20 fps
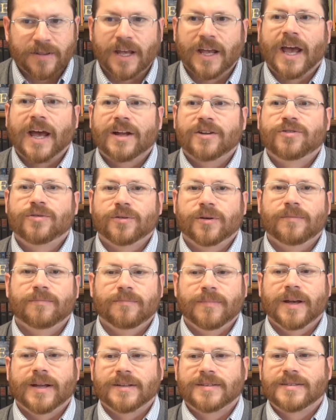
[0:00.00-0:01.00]
They had to
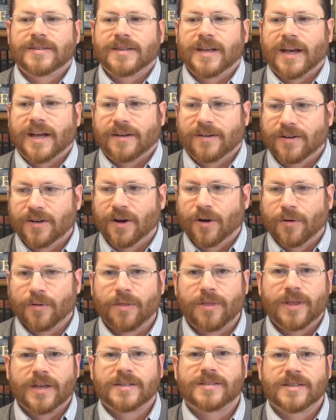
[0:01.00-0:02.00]
admit that, no,
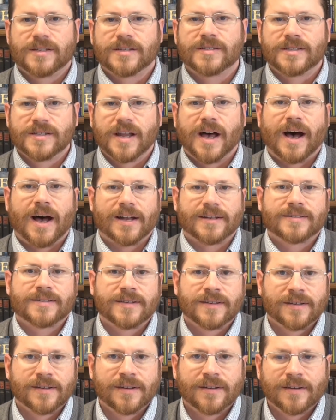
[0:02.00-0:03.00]
this is not
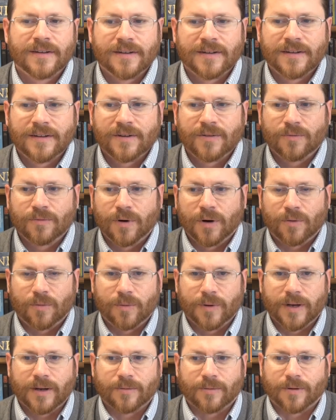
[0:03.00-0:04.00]
what
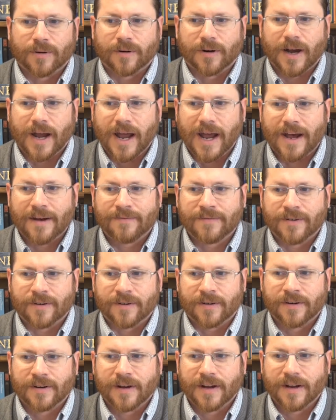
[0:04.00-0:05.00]
we were
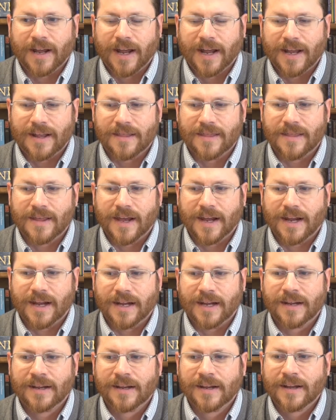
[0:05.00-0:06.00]
after. And
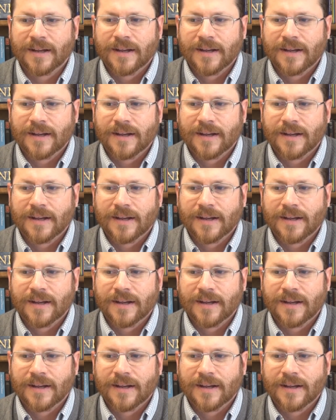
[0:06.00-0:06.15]
they